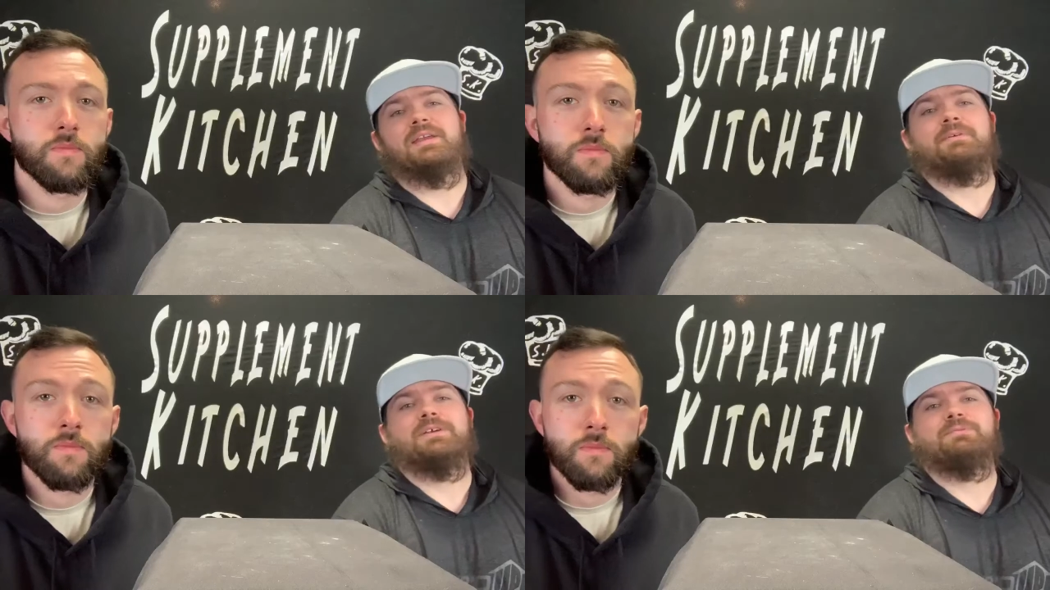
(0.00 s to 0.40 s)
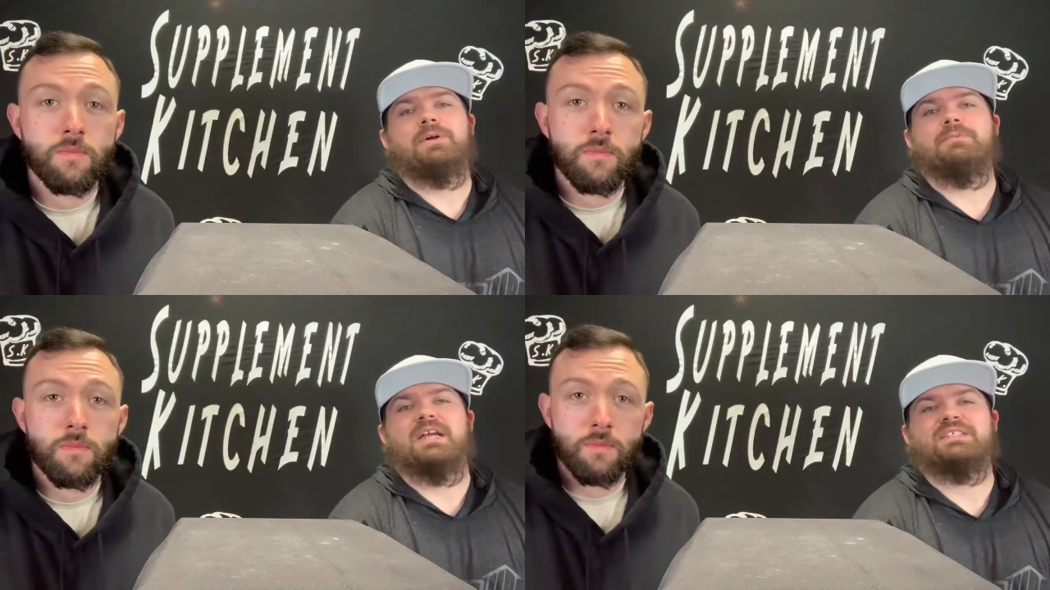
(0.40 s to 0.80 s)
Speaker 1: Anyways,
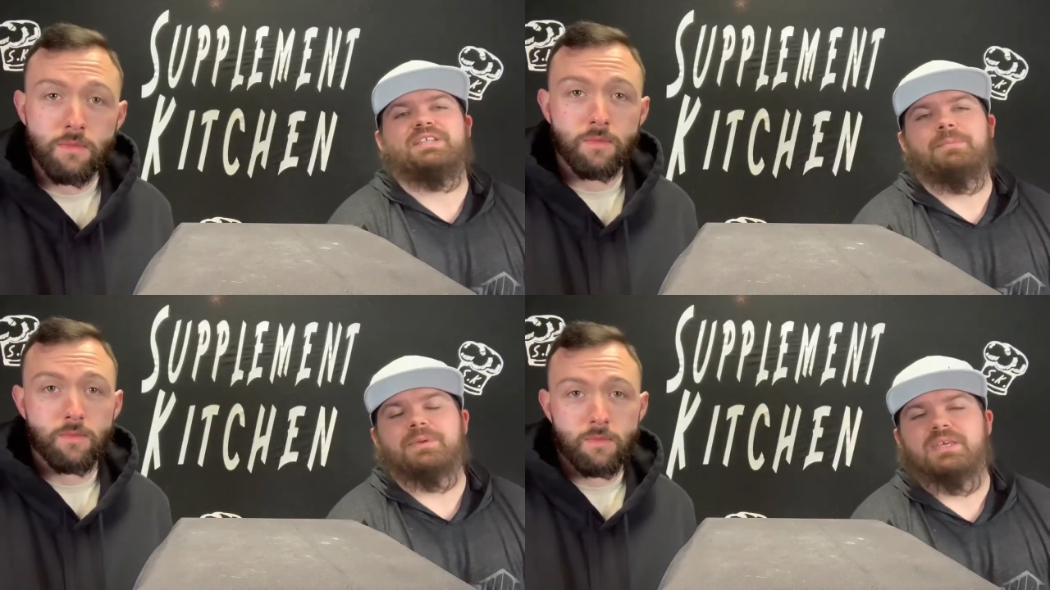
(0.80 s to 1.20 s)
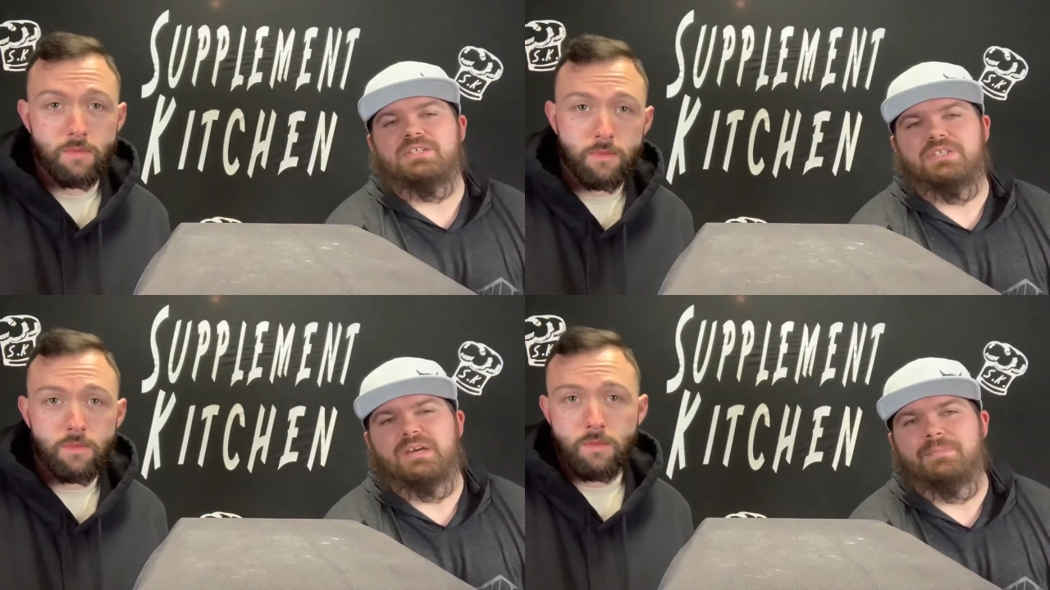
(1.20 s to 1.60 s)
welcome back to Supplement
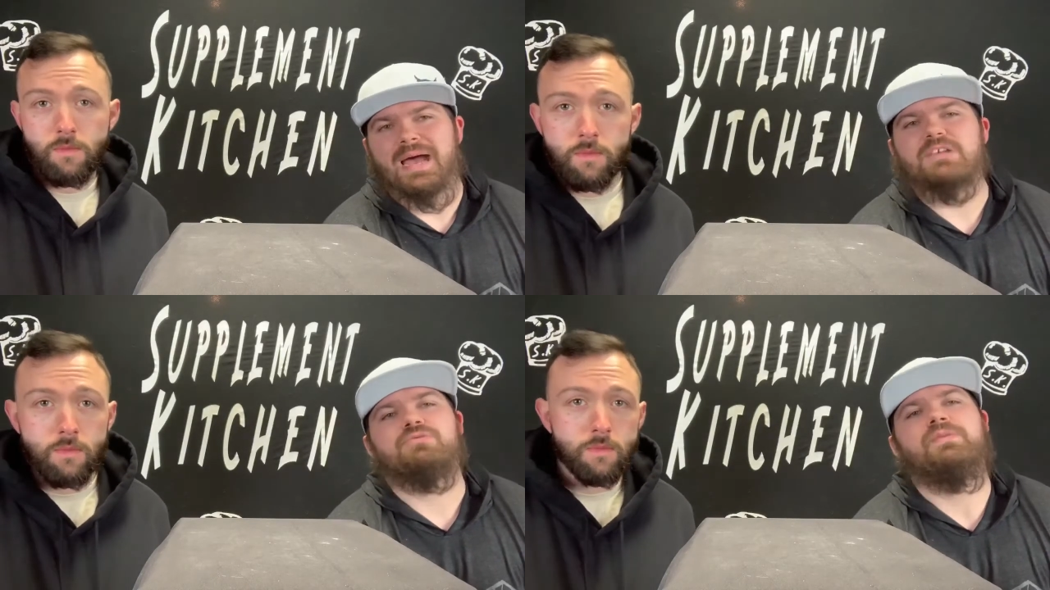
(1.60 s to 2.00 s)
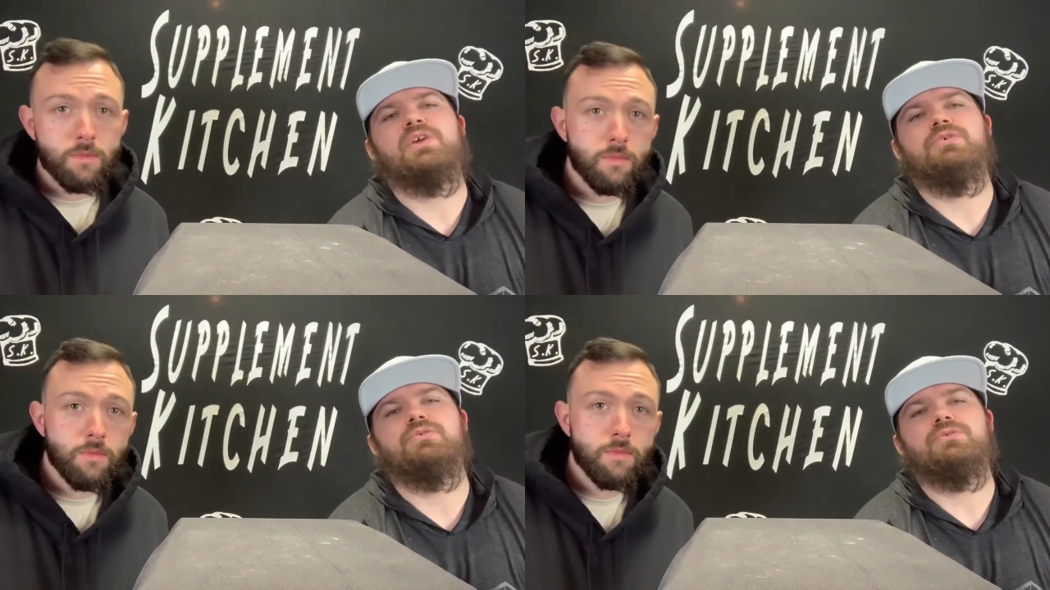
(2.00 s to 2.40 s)
Kitchen Unbiased
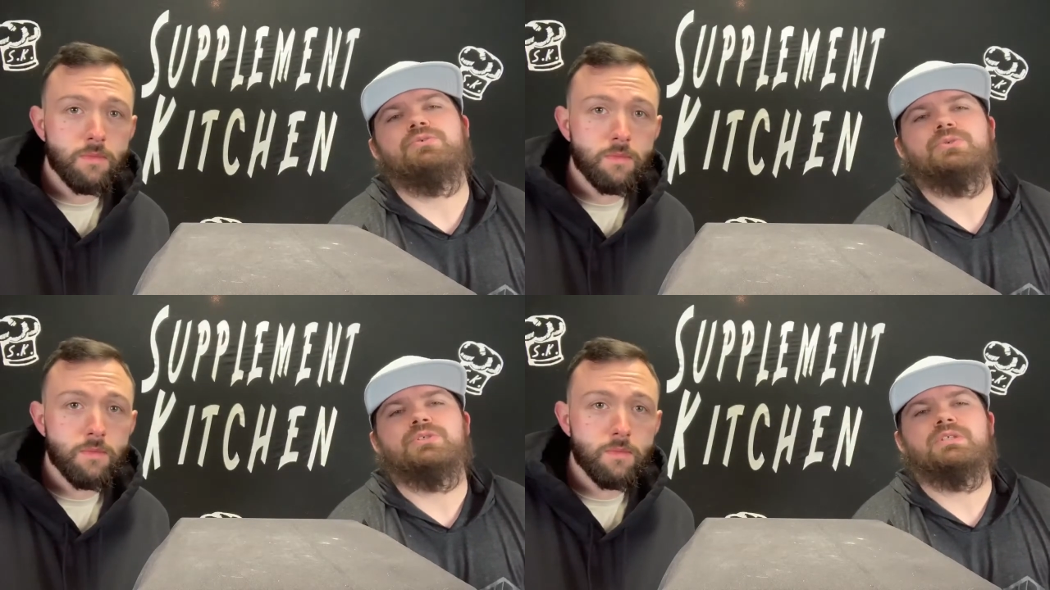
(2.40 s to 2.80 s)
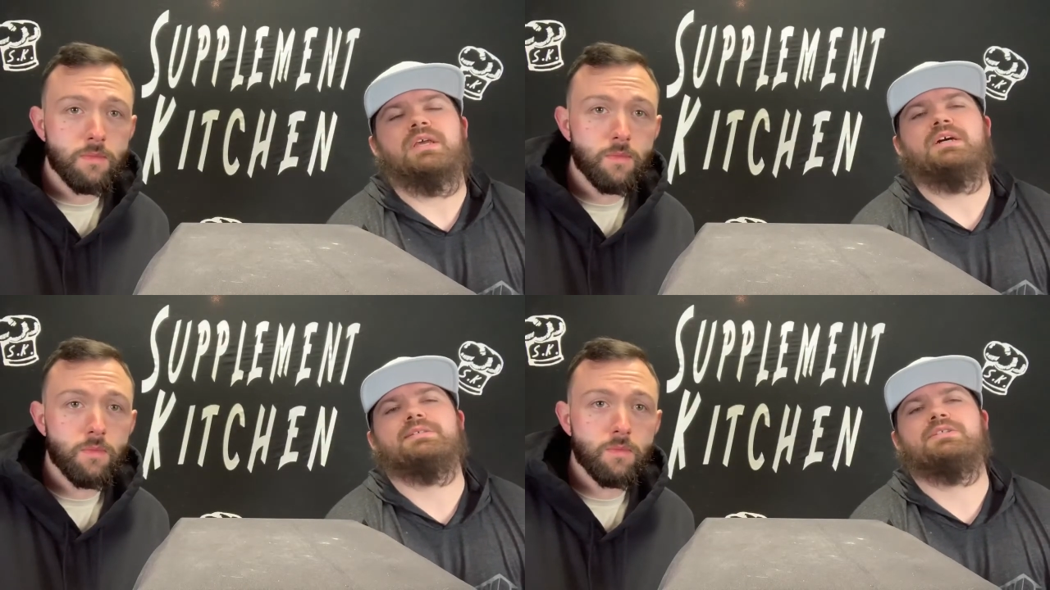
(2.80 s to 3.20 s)
Reviews,
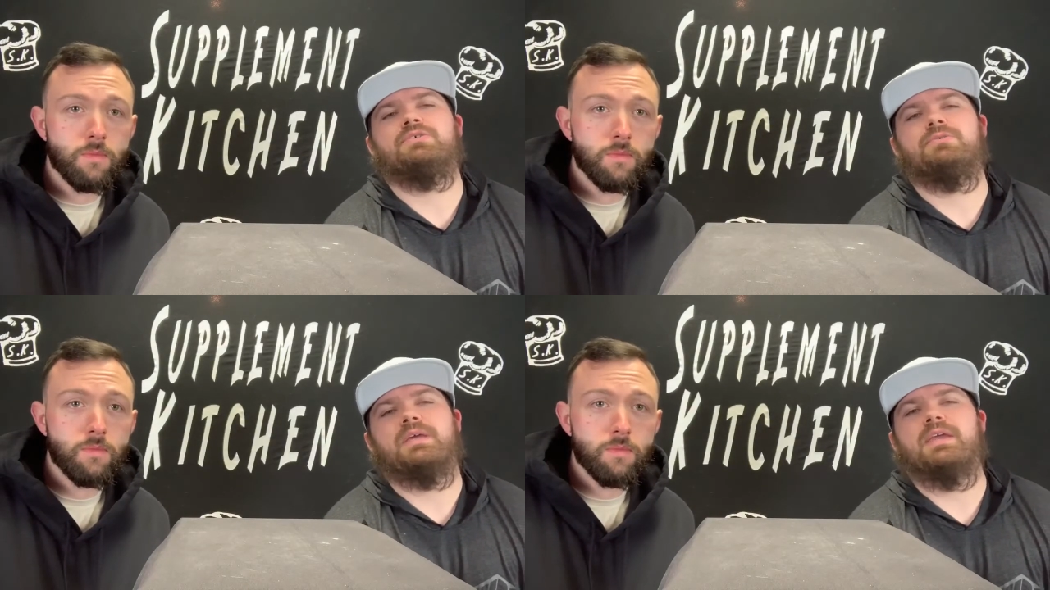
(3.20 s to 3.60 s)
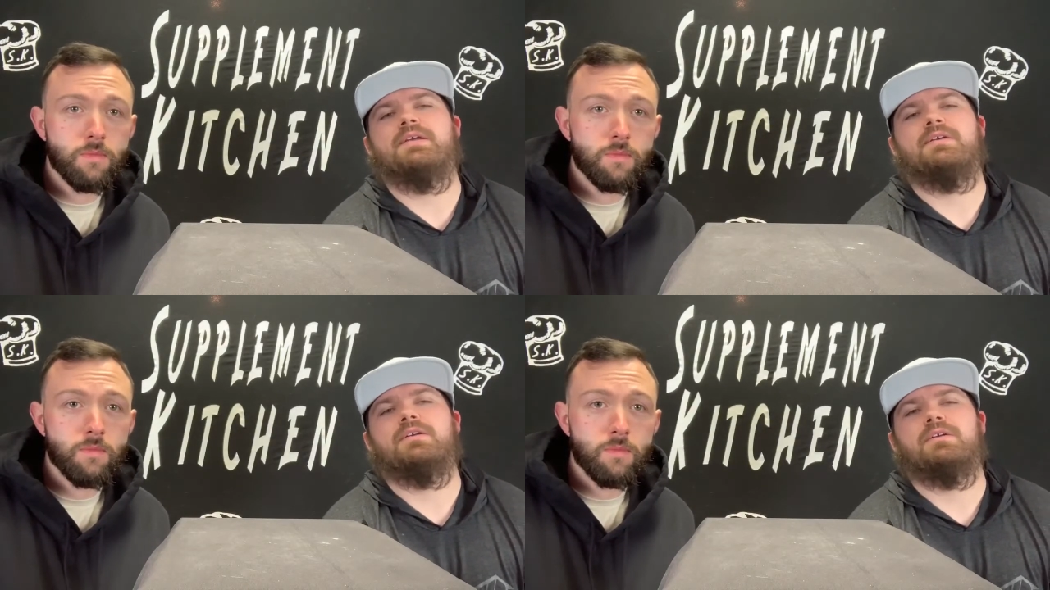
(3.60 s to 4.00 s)
and us two
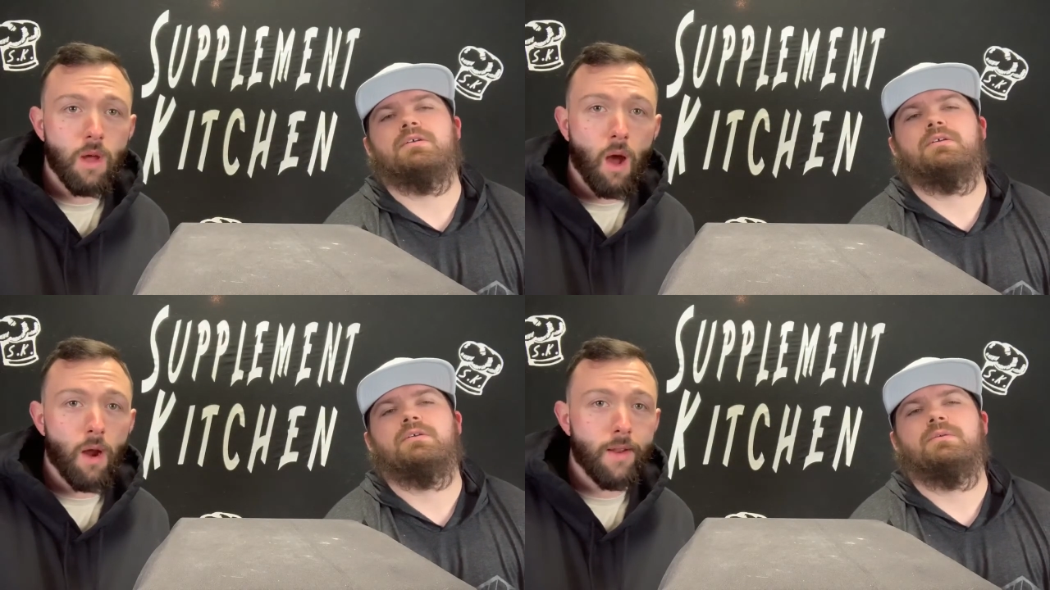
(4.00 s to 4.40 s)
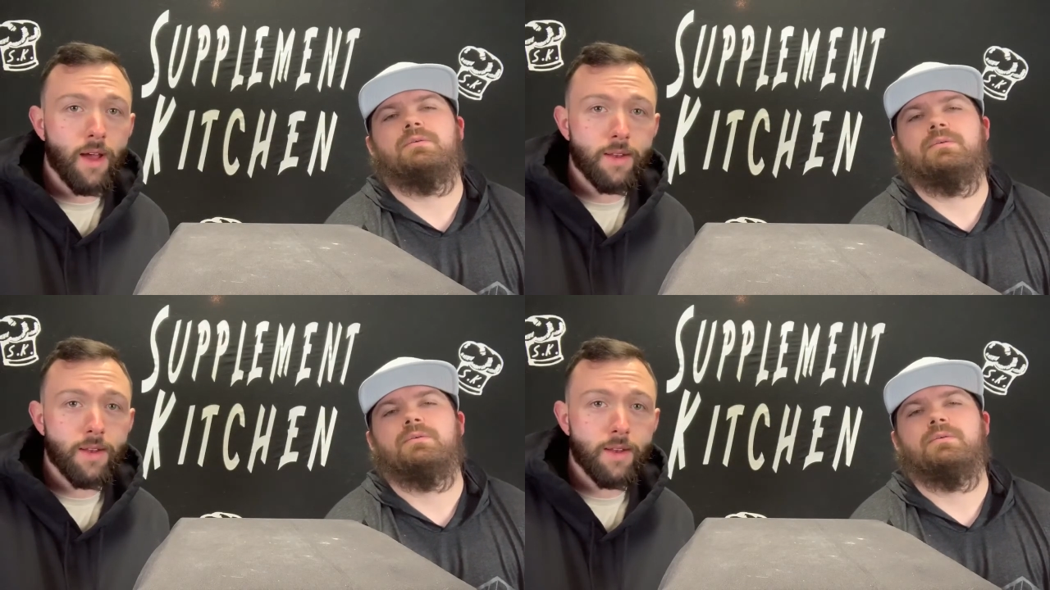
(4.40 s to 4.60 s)
here are not